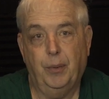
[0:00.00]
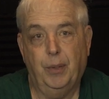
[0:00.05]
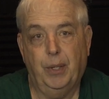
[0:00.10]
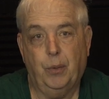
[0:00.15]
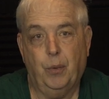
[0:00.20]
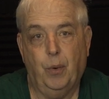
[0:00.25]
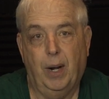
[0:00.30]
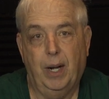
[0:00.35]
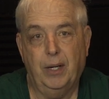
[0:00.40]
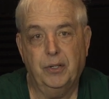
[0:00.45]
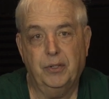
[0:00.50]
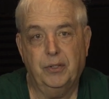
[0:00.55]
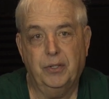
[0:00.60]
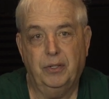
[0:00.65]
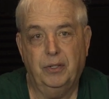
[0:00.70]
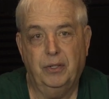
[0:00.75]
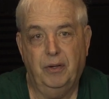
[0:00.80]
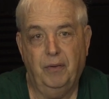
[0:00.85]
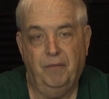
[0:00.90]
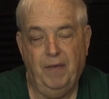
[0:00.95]
required
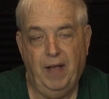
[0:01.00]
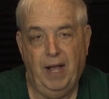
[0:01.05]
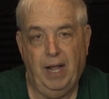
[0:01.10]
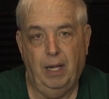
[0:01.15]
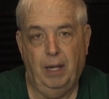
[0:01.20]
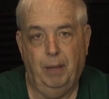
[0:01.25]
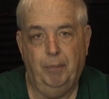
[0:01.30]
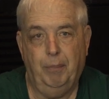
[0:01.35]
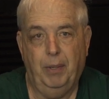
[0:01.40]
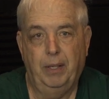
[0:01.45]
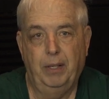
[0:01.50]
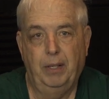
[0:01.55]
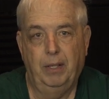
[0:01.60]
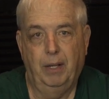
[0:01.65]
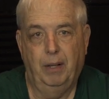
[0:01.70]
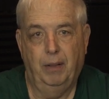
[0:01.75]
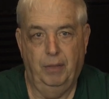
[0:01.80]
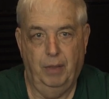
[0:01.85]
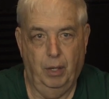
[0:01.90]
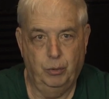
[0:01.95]
to develop
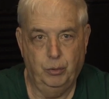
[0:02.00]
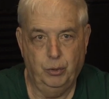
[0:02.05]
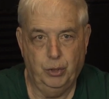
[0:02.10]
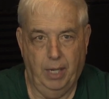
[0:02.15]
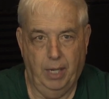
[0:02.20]
those